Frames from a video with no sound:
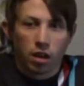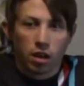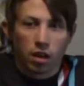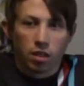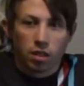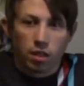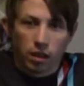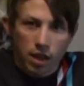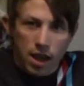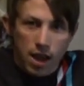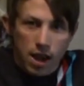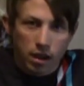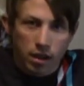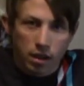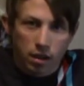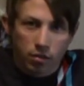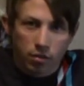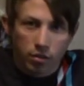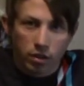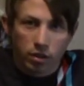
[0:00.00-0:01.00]
The lack
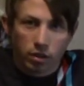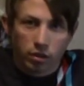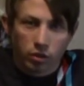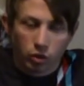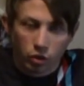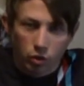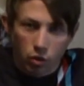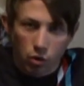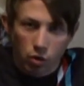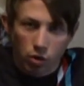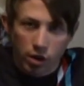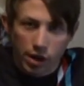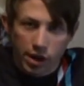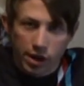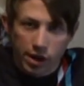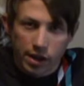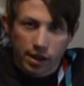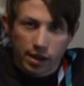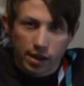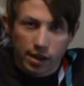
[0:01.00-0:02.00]
of a
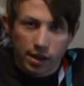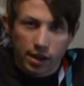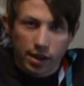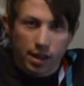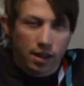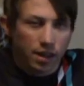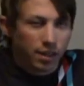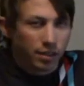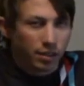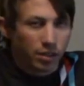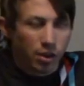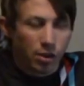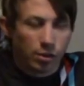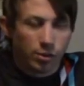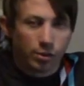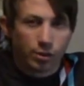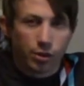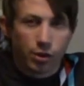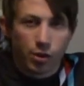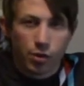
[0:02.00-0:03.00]
story is
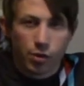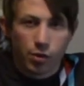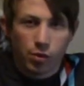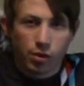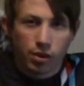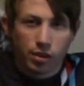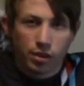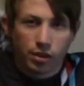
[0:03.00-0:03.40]
also